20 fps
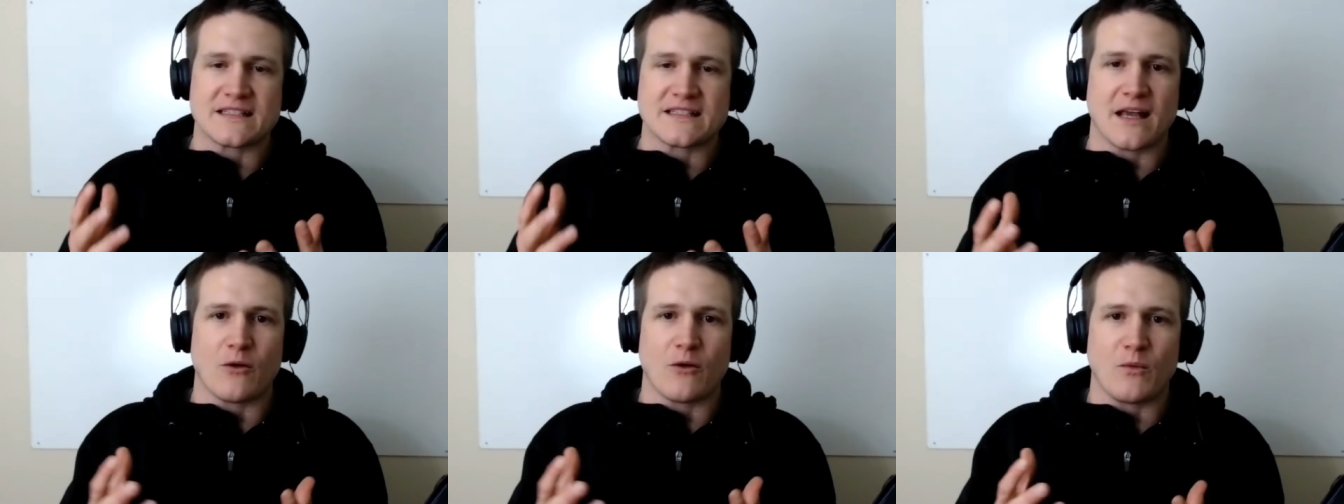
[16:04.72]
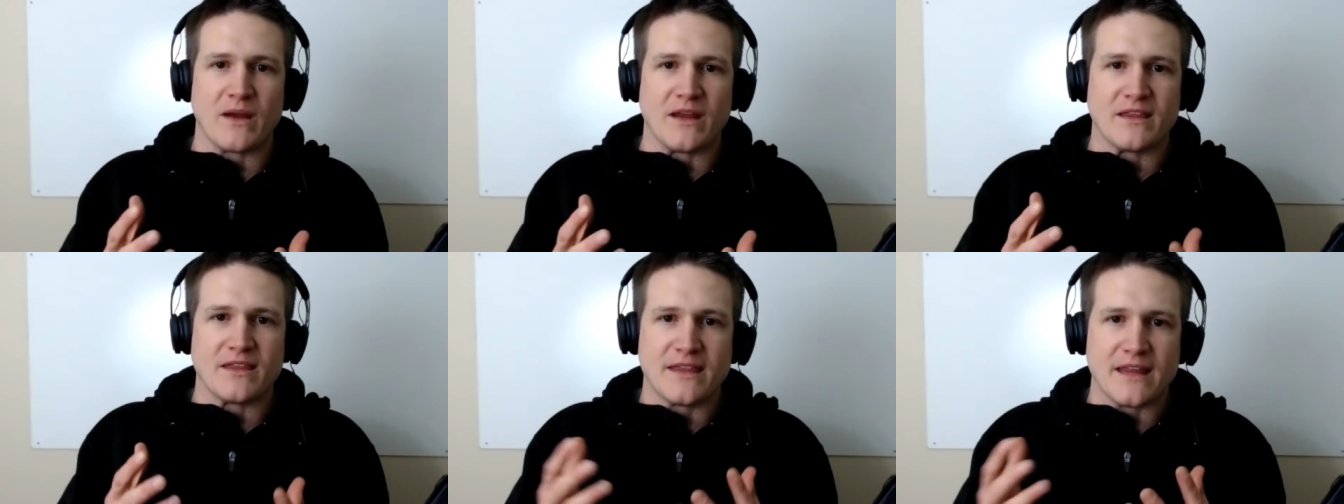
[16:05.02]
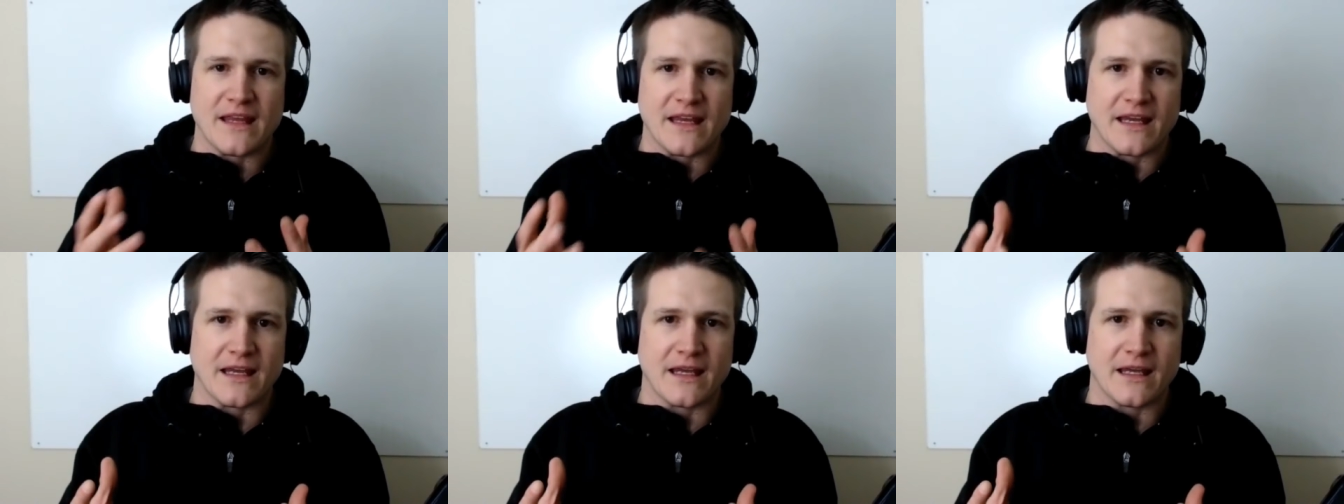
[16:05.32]
that we
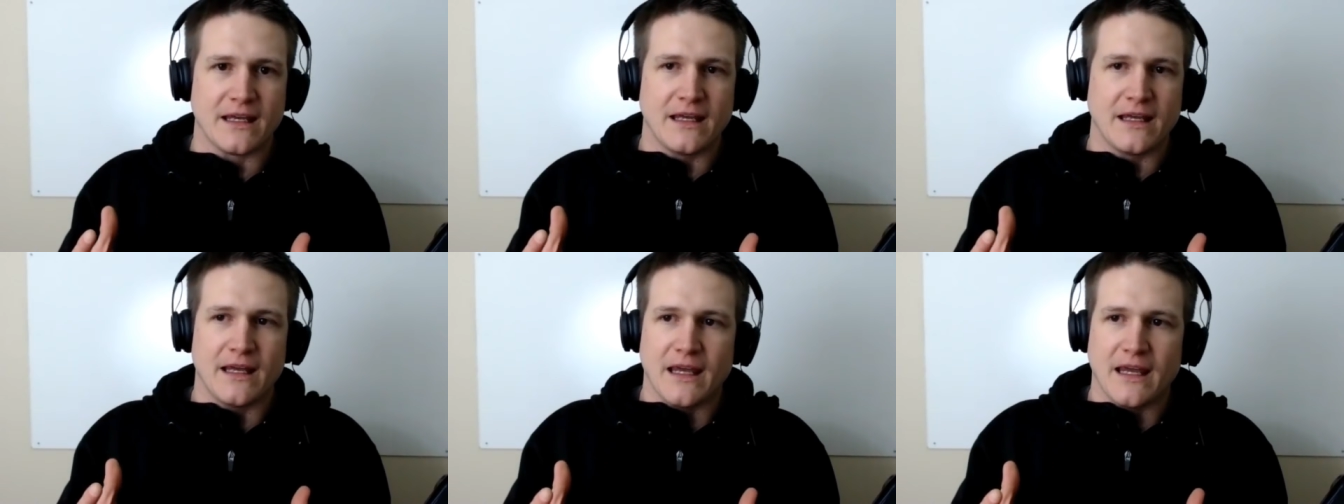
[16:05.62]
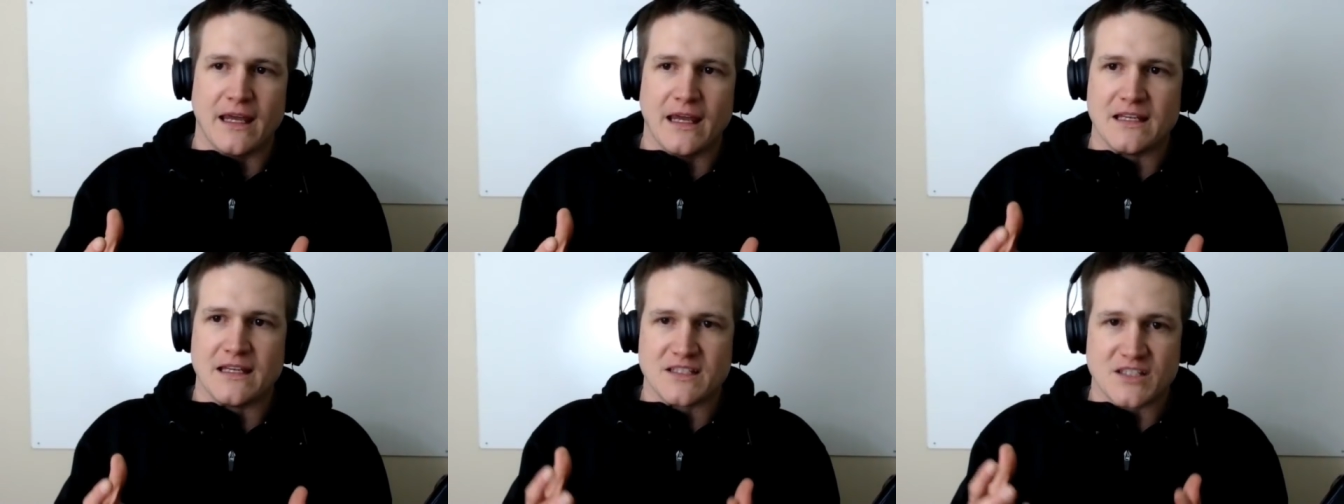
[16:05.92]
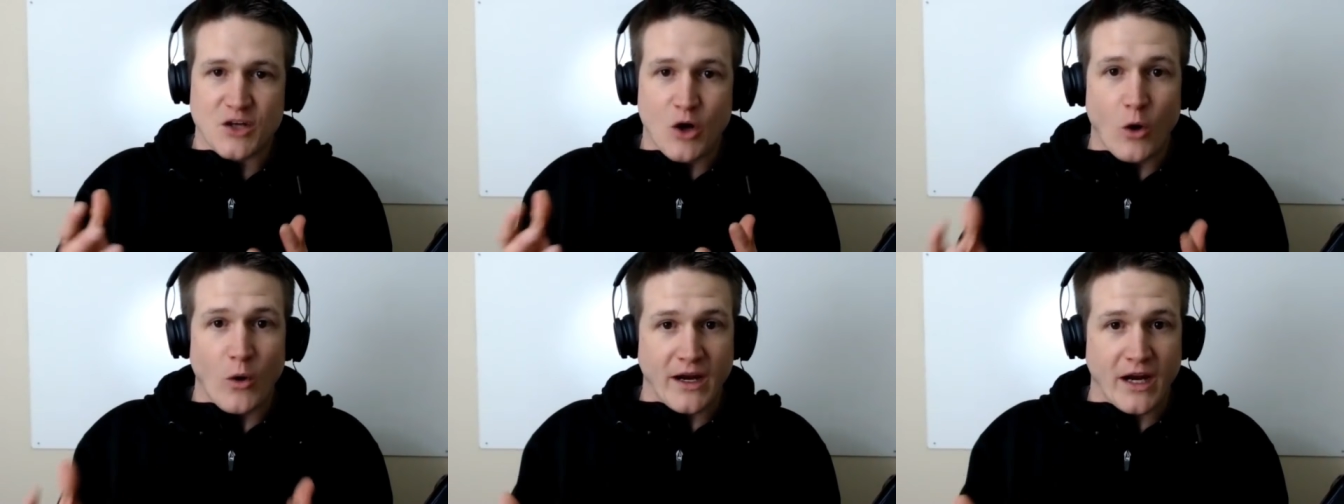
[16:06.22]
think is
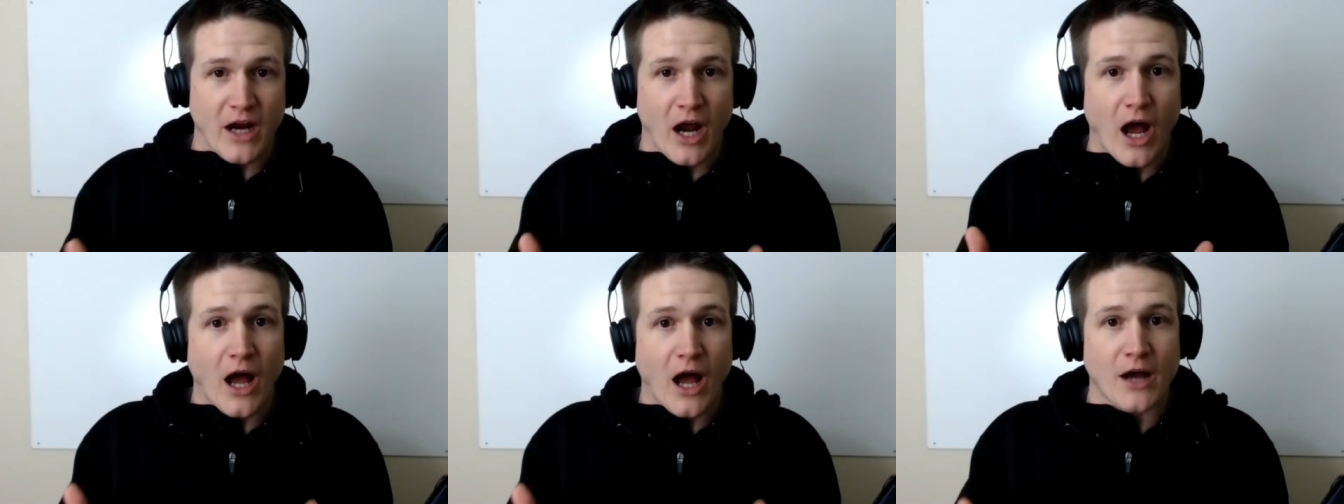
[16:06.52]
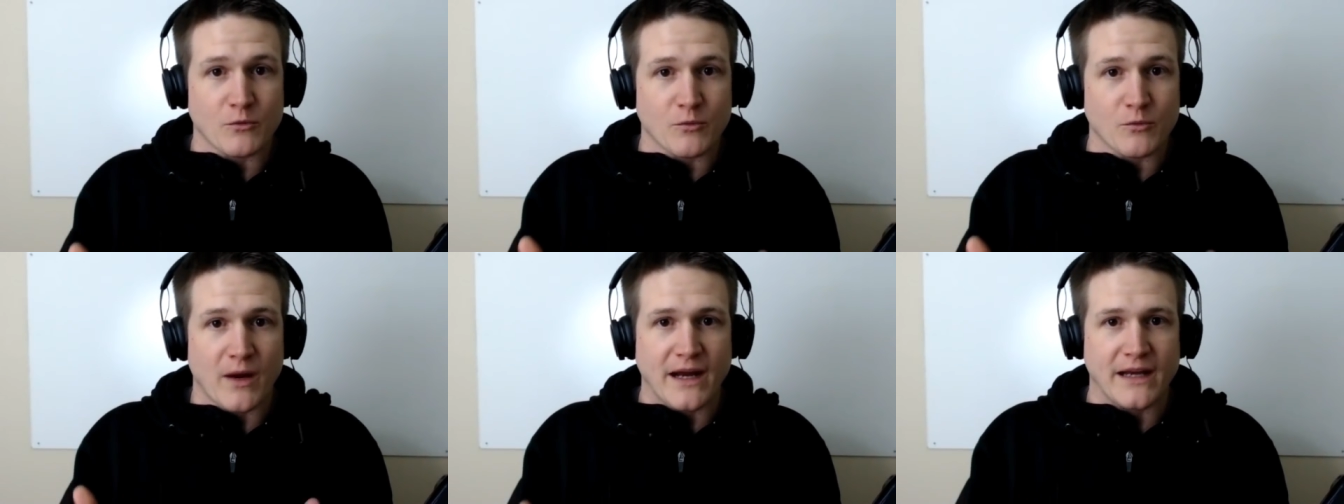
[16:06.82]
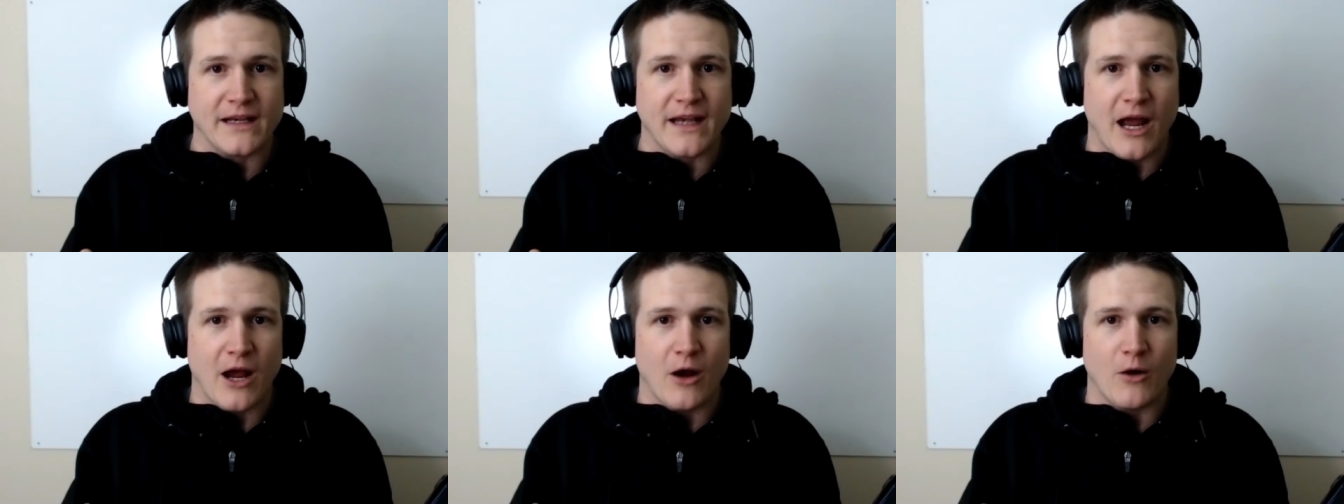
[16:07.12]
going on right
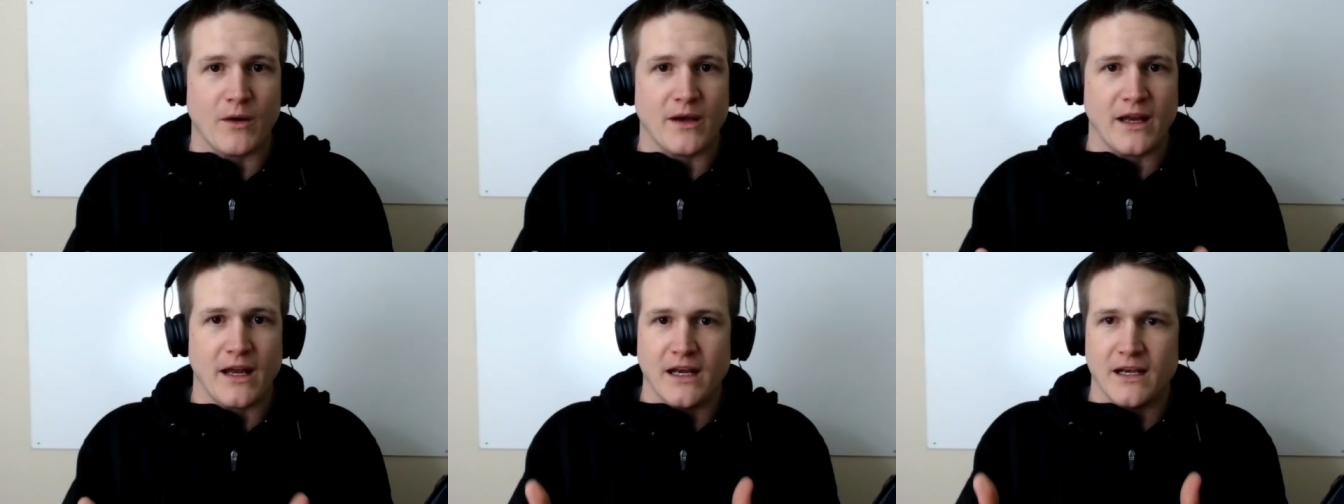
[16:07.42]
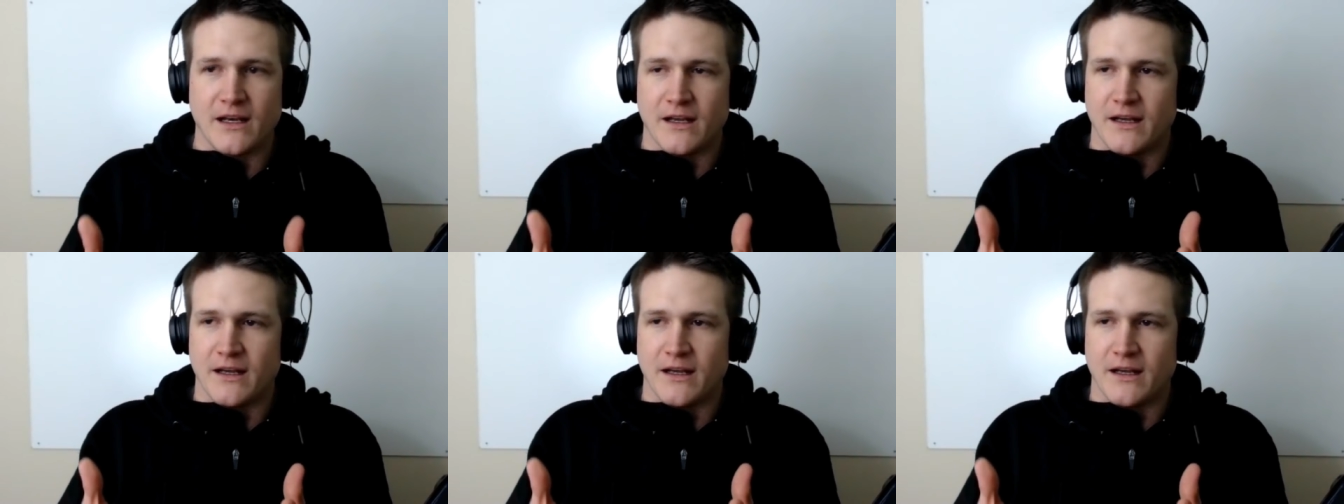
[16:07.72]
now and in,